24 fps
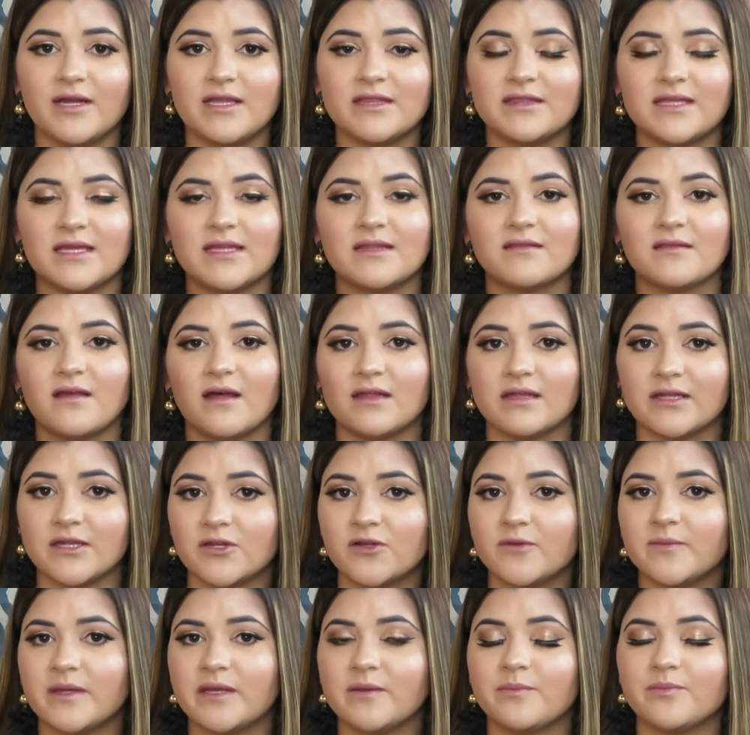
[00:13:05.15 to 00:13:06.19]
one that a
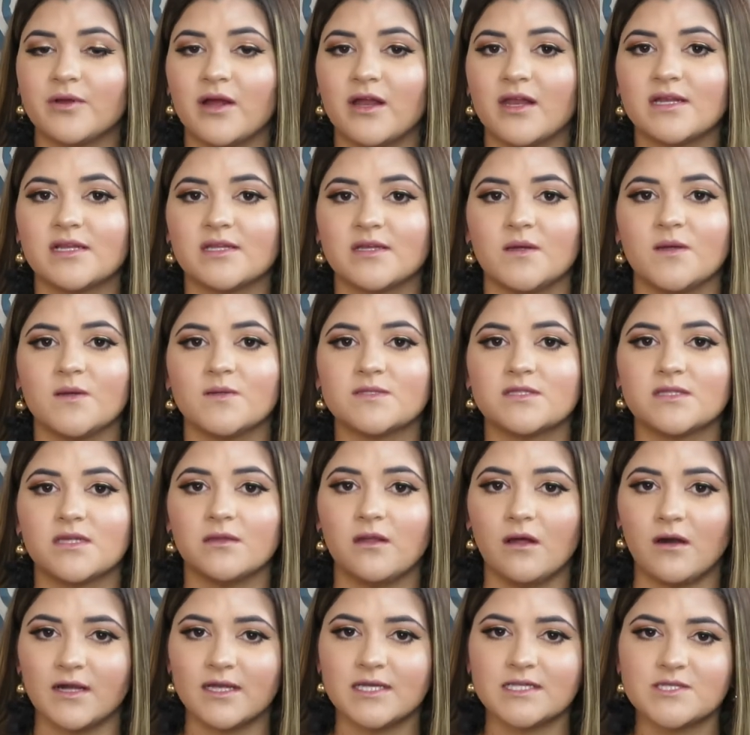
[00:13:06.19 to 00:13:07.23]
little bit of product goes the
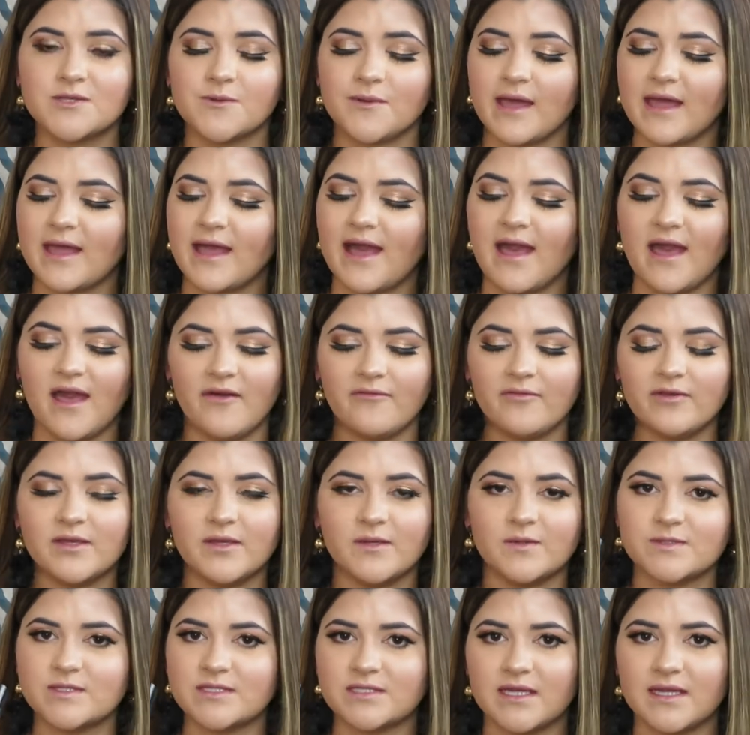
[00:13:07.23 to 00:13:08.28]
longest way. I haven't
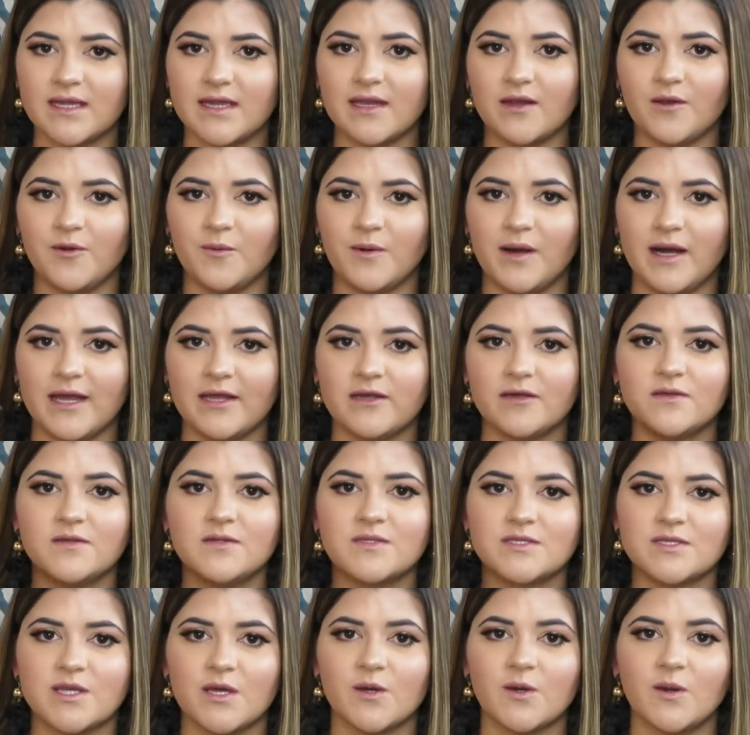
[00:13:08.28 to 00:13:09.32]
used it in a while,
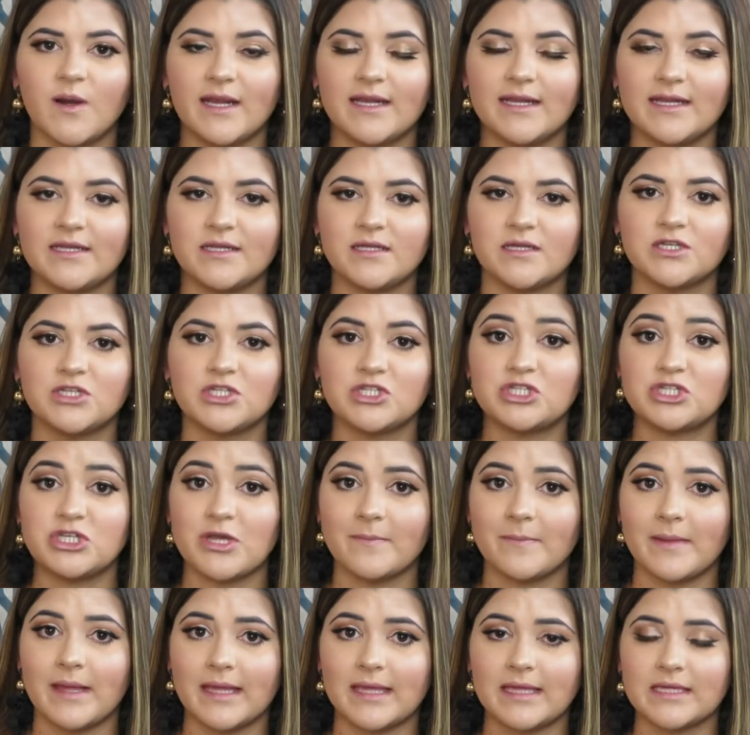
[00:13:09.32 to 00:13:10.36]
so I need to
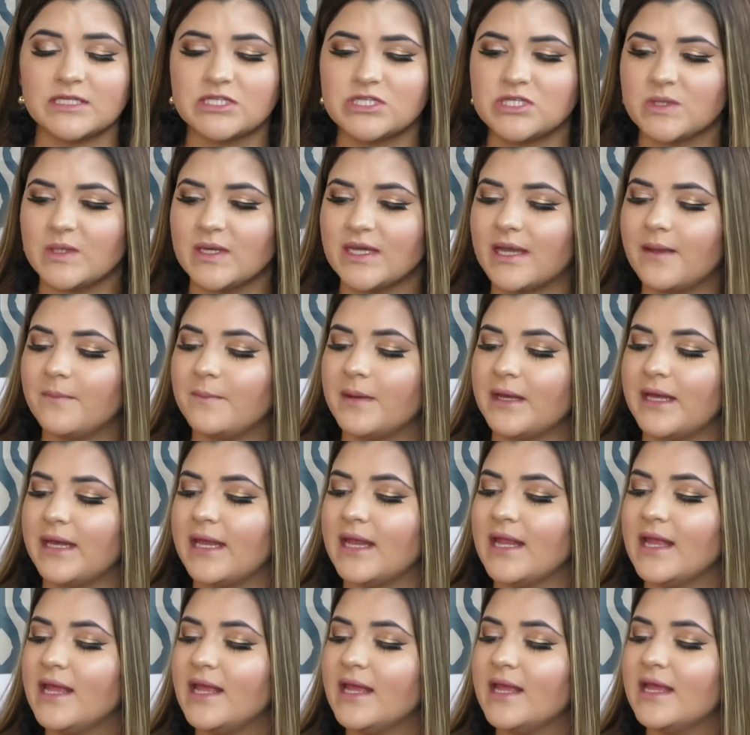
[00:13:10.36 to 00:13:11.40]
jump back into it,
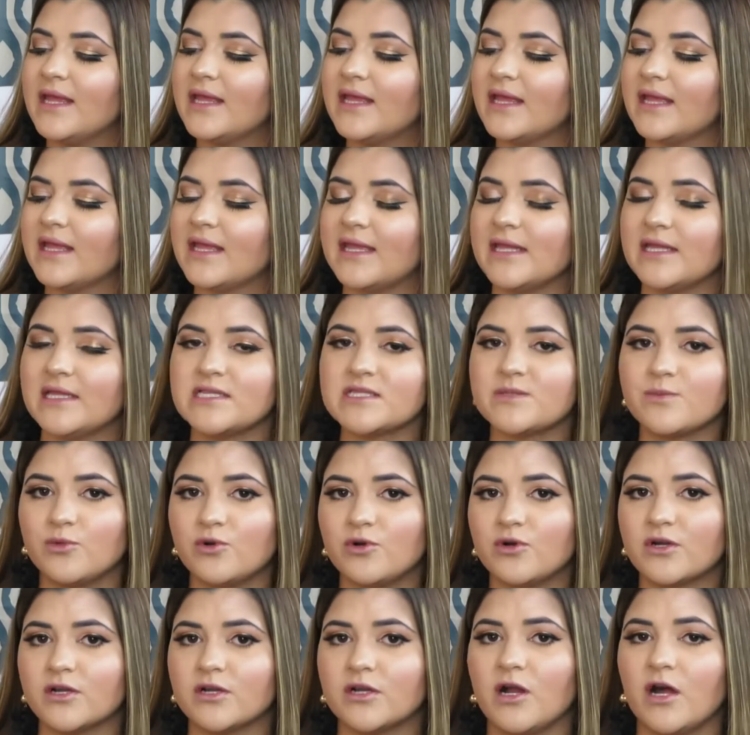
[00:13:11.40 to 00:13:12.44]
but it is
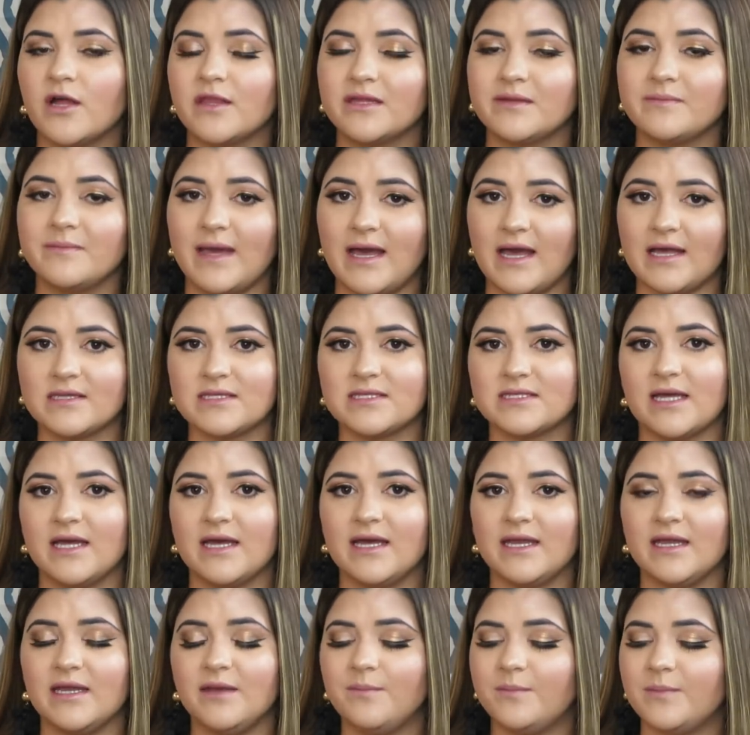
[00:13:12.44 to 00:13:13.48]
more on the matte
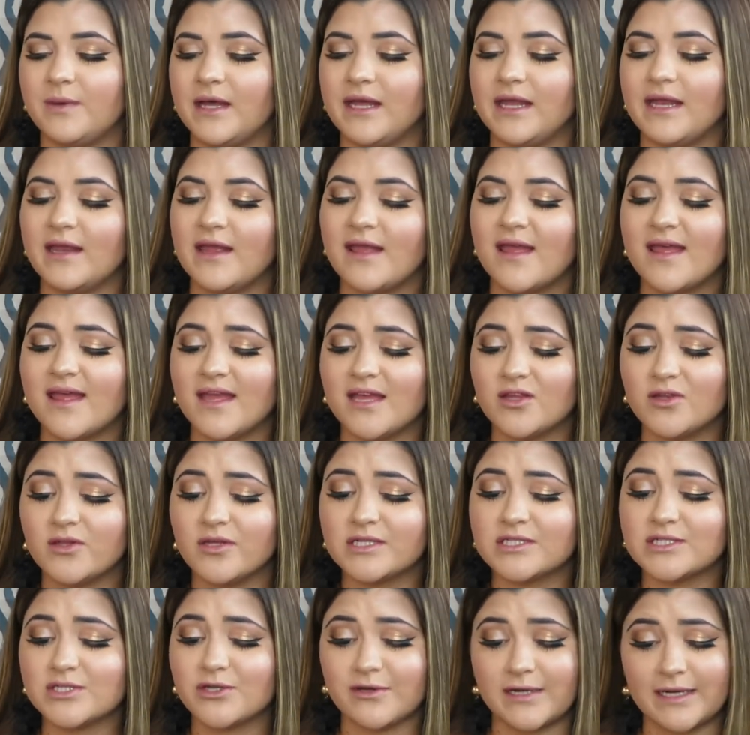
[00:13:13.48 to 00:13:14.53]
side, but it
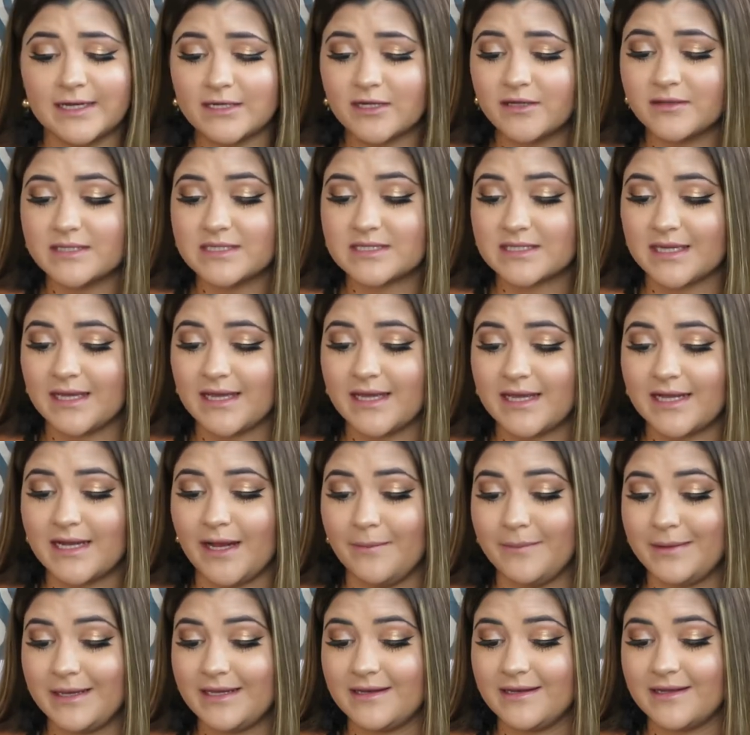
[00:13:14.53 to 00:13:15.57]
looks great on the skin.
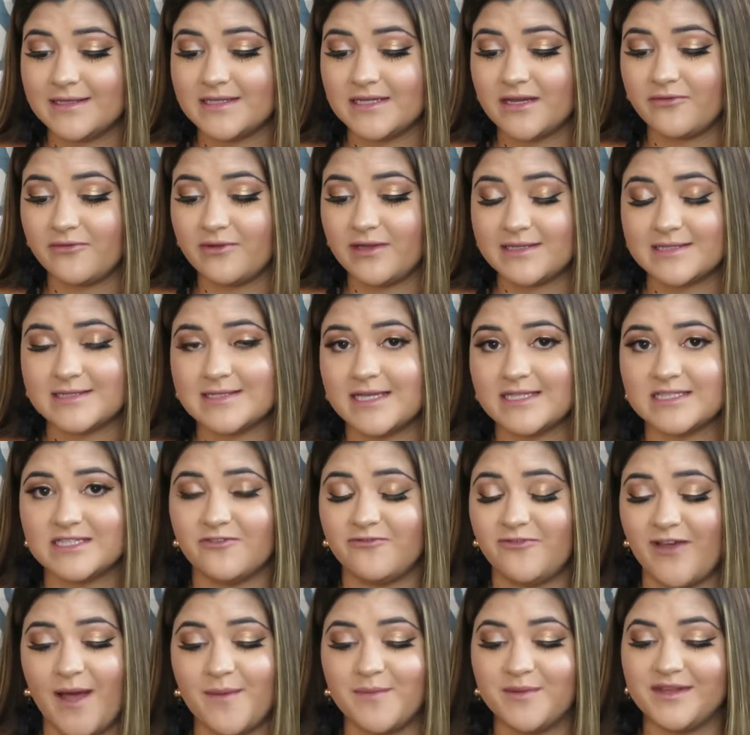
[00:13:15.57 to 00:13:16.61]
I mean, it says
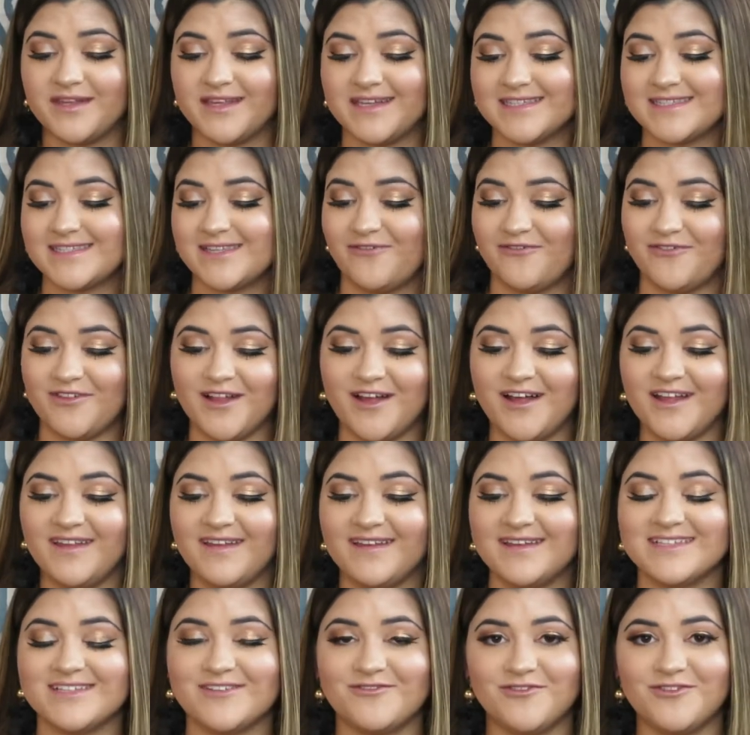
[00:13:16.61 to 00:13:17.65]
fabulous,
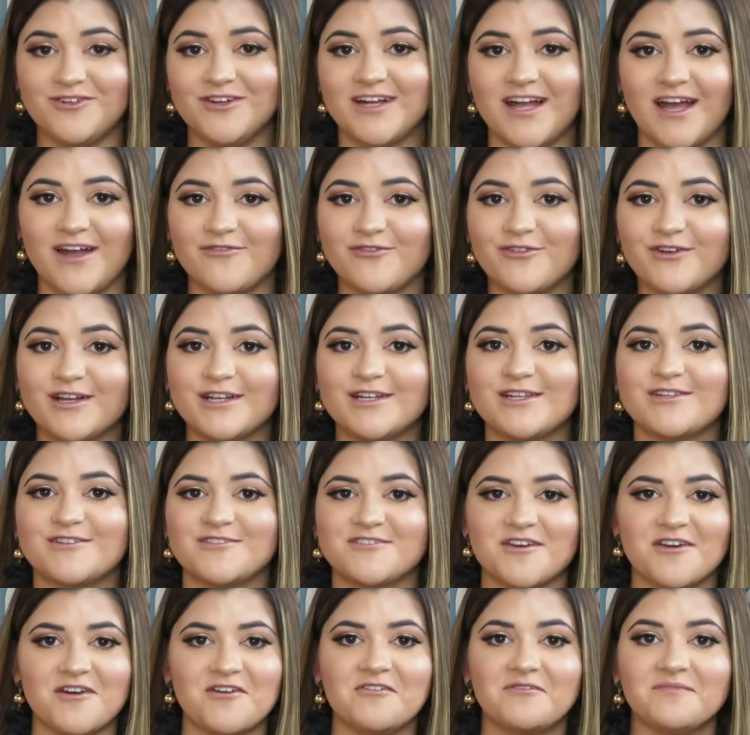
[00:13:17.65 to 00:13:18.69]
flawless, full coverage,
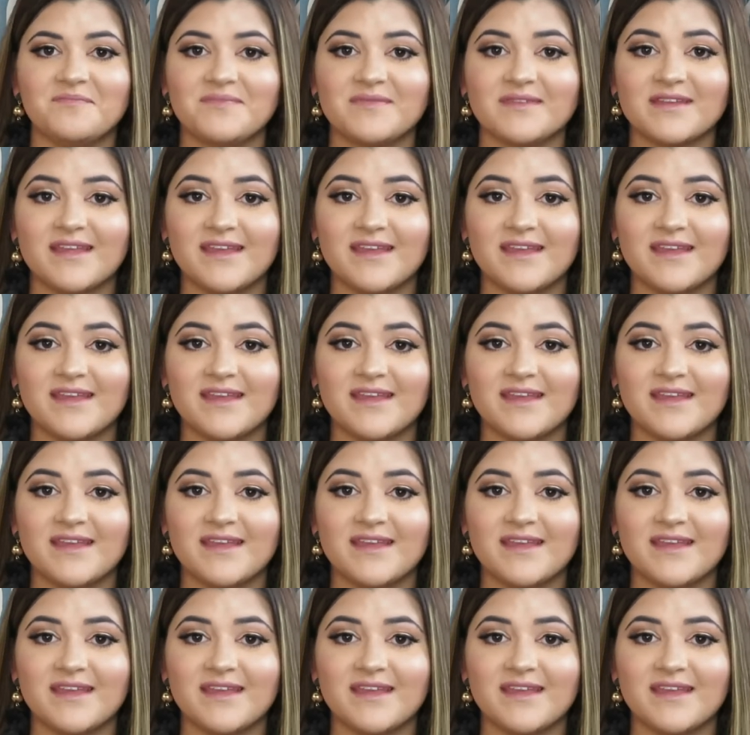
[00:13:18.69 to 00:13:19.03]
so